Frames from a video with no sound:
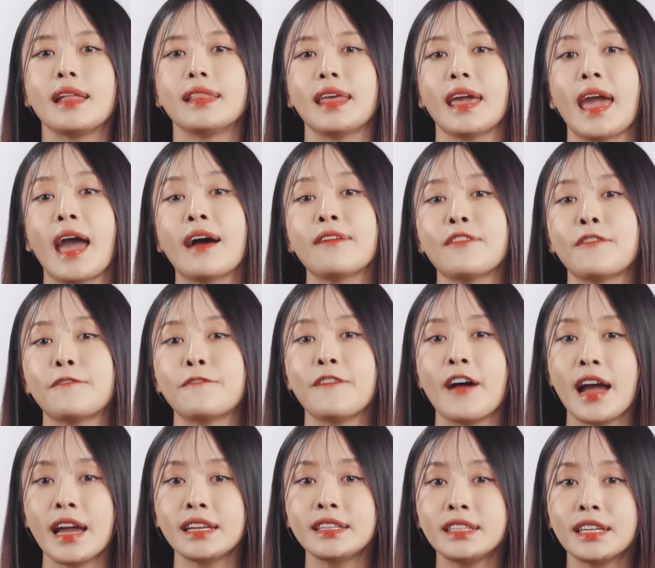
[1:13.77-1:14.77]
They have a
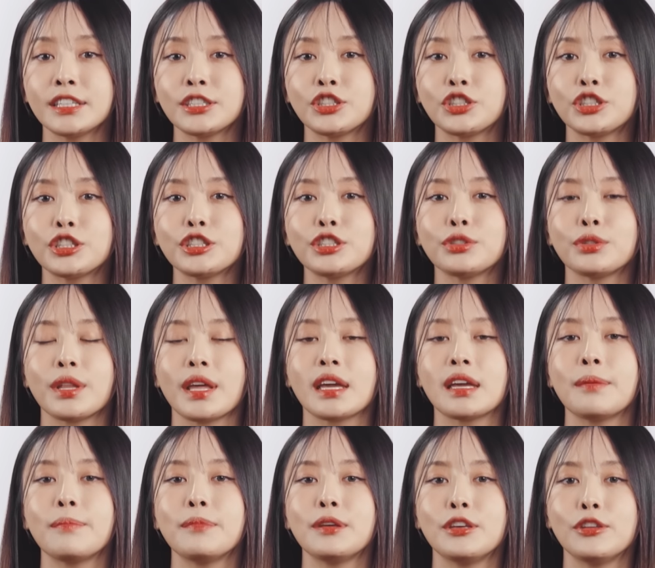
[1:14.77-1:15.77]
fine texture, so they
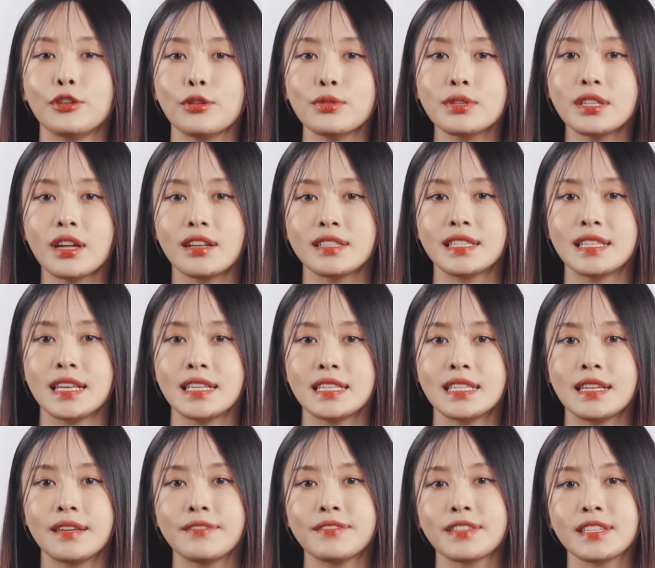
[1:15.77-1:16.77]
can be used on
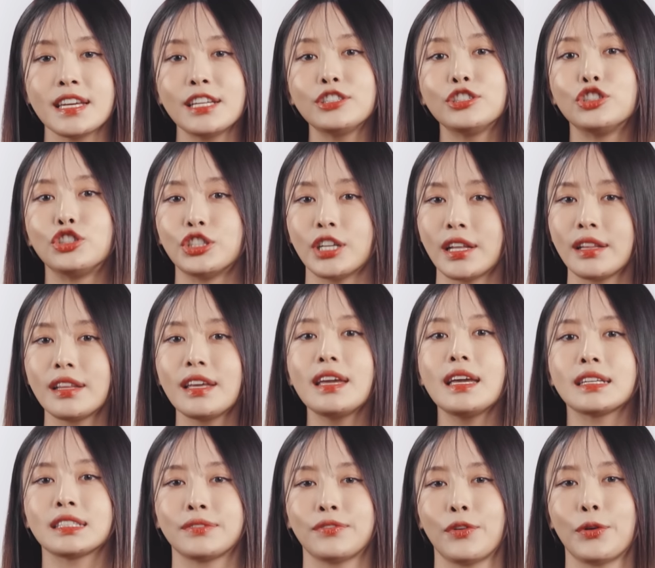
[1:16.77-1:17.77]
sensitive skin to
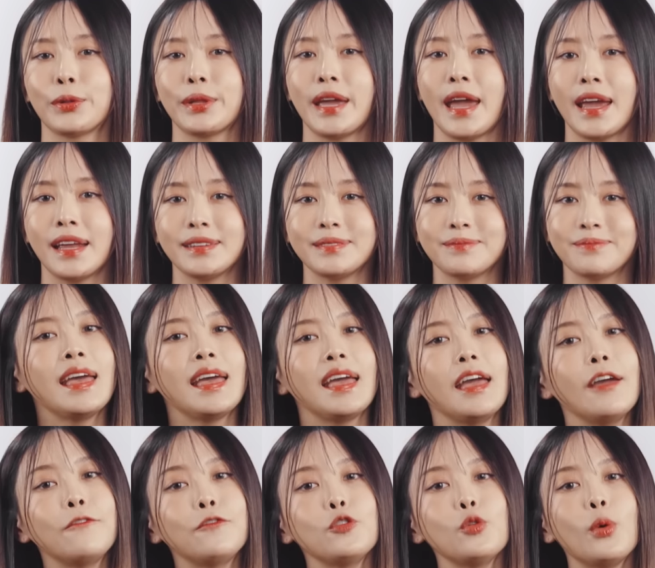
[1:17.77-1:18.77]
gently exfoliate.
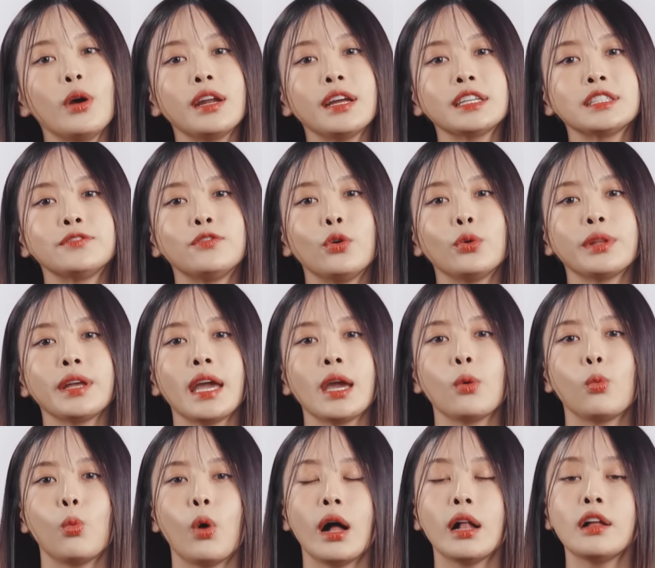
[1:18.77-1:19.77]
If you want to
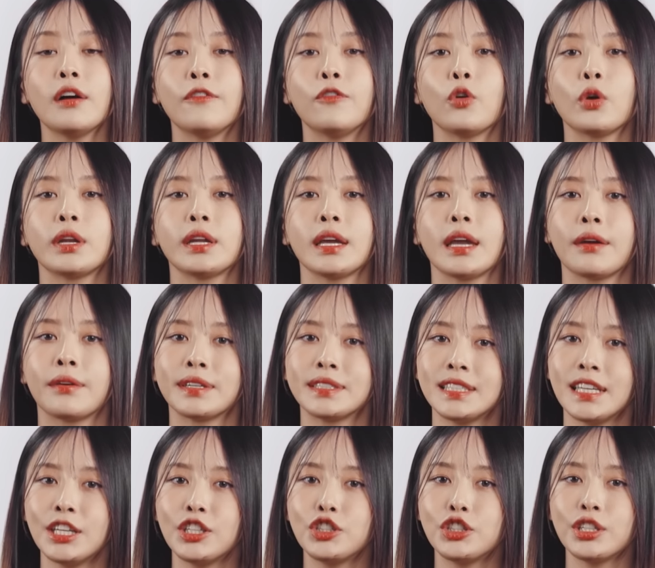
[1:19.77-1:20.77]
exfoliate while avoiding
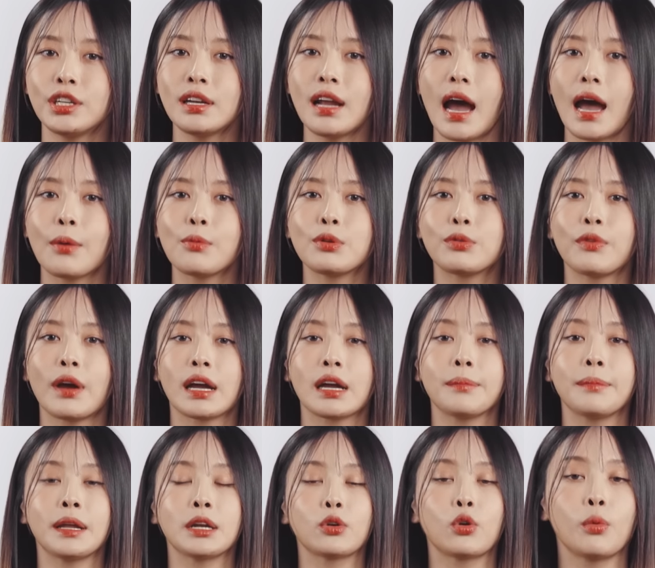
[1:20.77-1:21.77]
irritation, I would
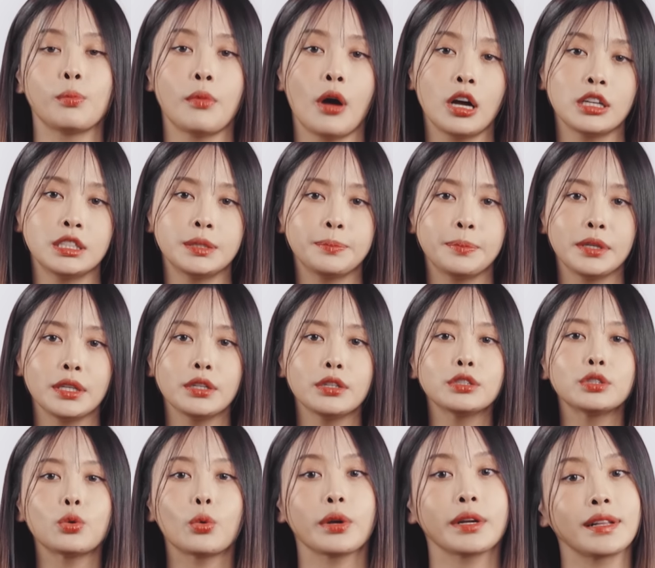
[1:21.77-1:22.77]
recommend gommage
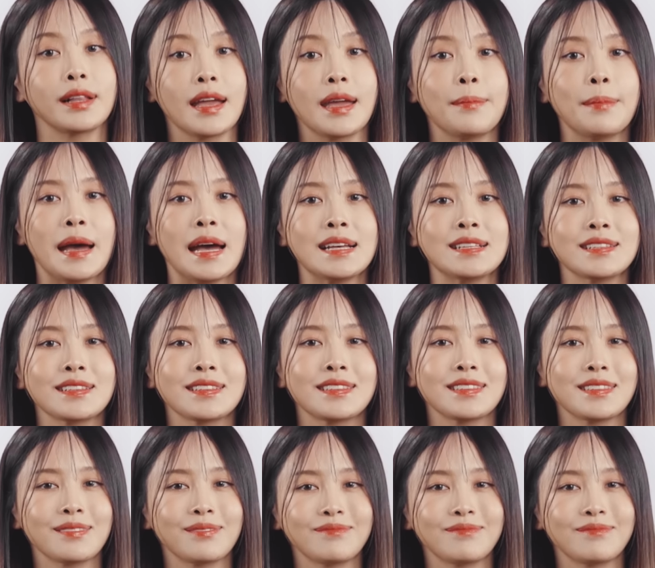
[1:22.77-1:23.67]
peels or clay masks.